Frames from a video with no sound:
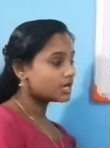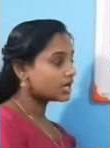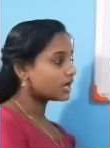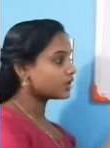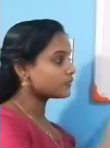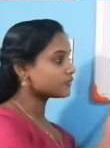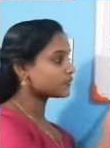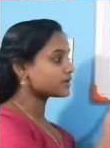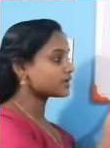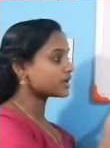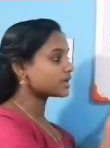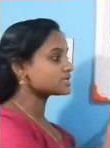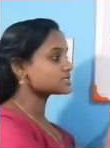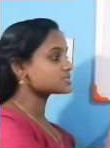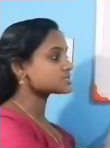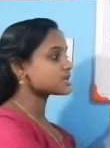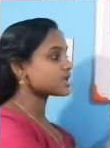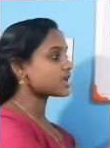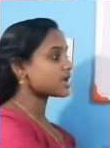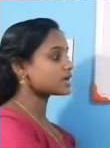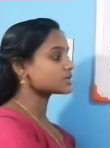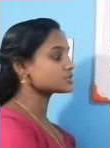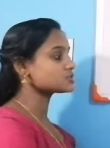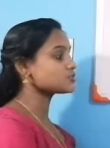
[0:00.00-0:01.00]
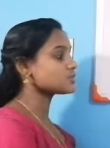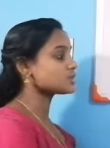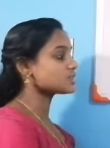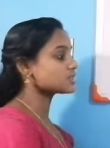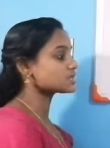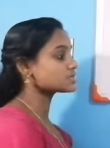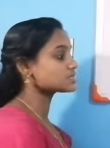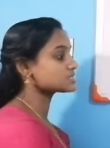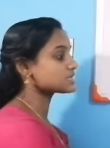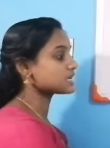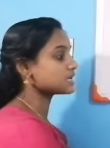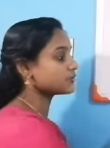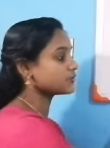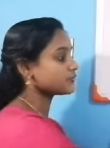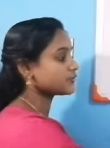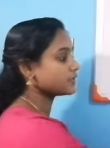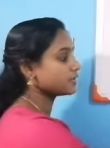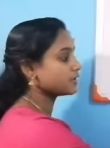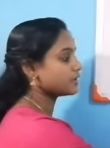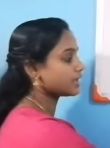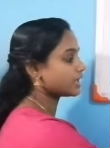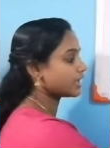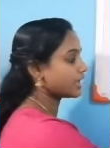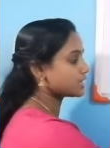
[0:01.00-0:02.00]
If it is react with the
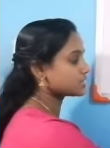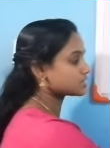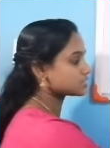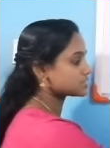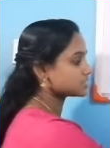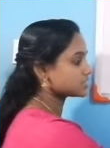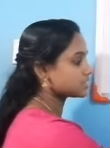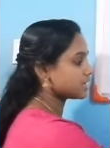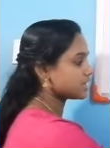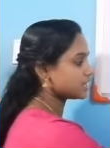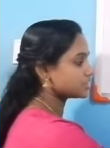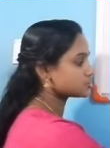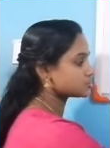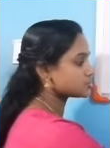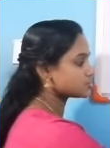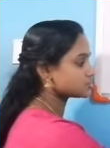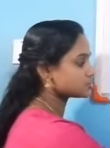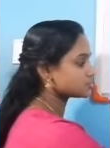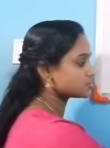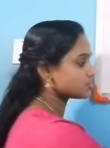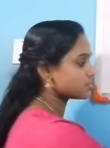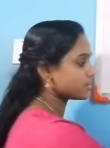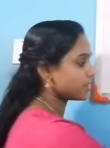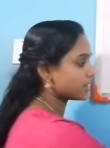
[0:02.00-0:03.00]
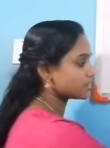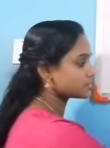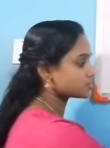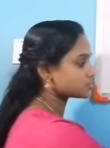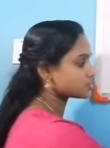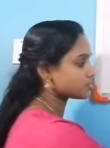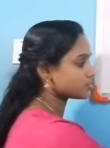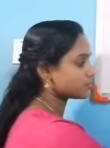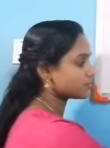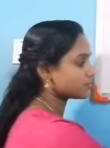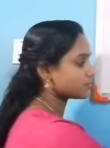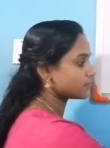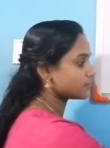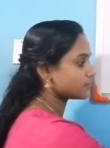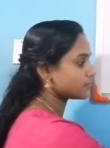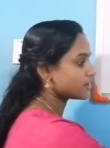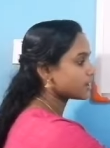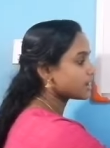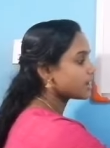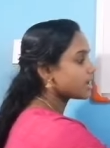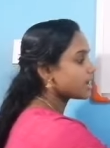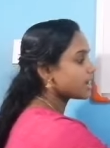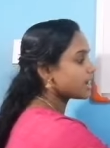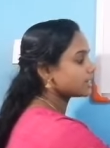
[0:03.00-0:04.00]
sulfuric acid, H2SO4,
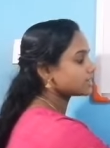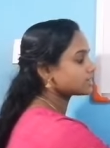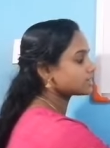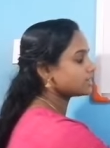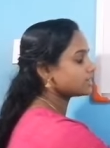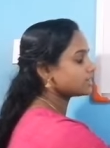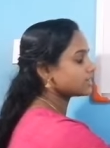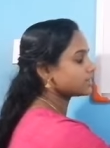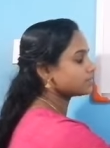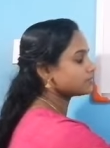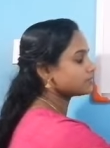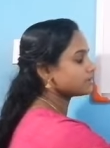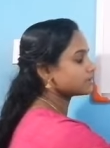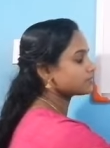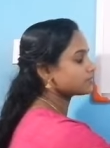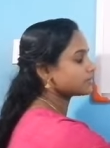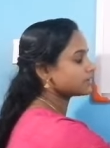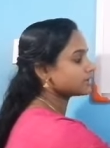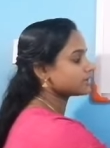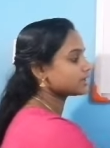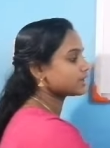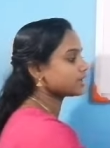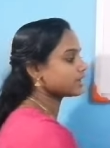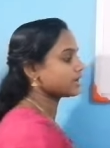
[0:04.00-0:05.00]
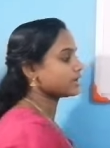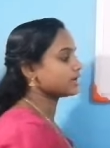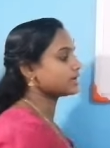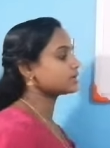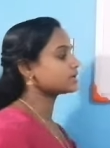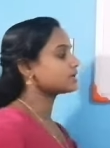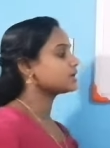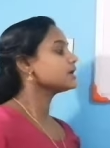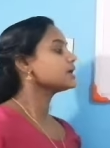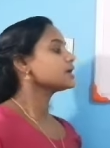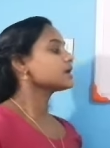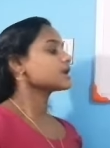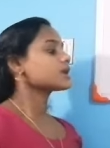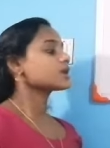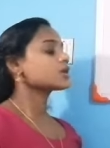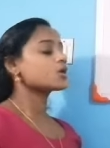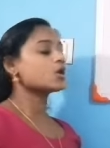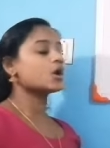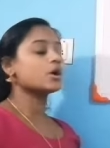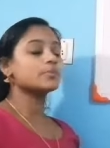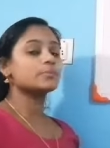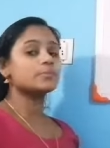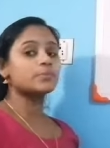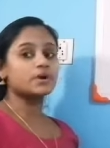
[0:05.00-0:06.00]
at that time what we will get?
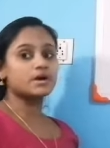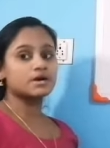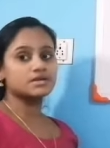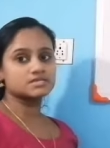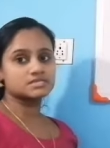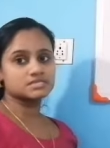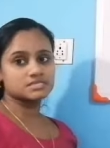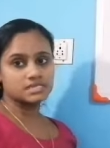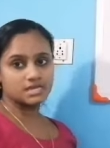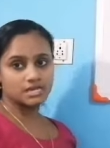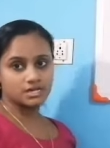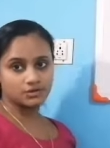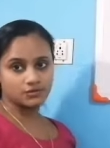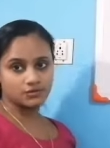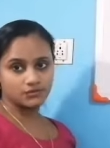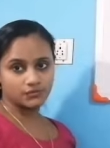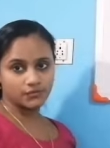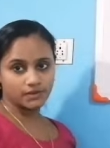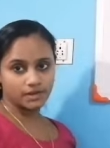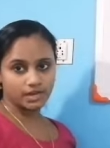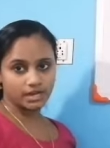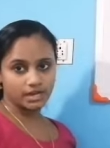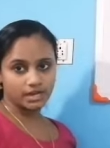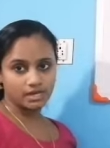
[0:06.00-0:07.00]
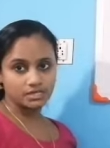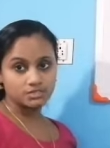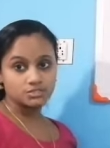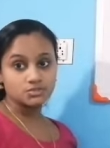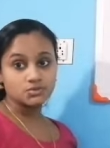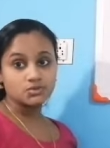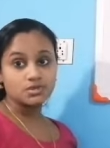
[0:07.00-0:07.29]
Copper sulfate.